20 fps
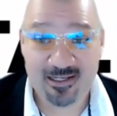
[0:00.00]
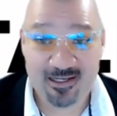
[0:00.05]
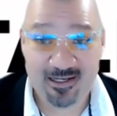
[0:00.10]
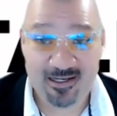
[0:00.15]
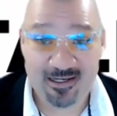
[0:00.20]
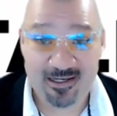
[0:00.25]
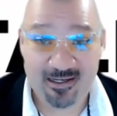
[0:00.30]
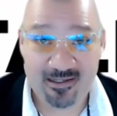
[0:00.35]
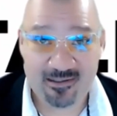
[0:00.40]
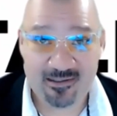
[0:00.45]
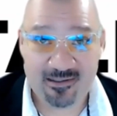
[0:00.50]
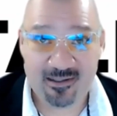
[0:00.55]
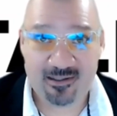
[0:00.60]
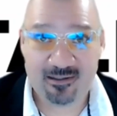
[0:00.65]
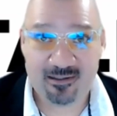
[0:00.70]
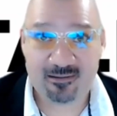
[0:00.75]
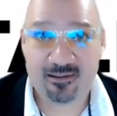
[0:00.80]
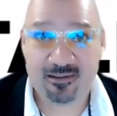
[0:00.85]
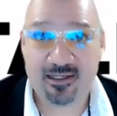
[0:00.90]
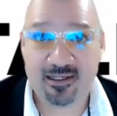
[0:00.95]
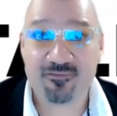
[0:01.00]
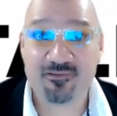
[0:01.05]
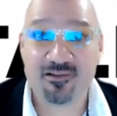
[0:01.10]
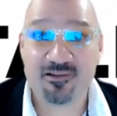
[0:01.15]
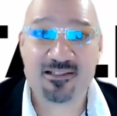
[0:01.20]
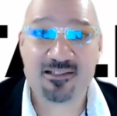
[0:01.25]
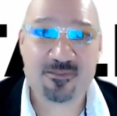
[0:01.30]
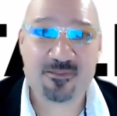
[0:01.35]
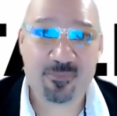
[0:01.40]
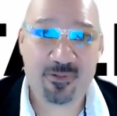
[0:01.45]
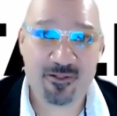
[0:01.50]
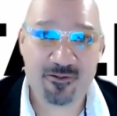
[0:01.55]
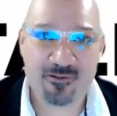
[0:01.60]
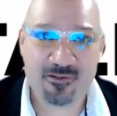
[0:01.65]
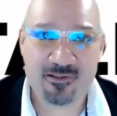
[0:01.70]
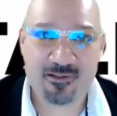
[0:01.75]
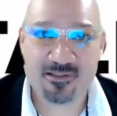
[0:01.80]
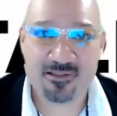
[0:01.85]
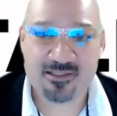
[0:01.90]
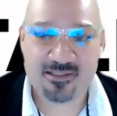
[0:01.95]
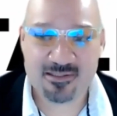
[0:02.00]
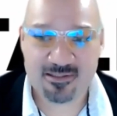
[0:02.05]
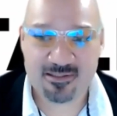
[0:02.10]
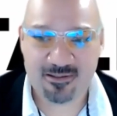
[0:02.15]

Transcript: and I even experienced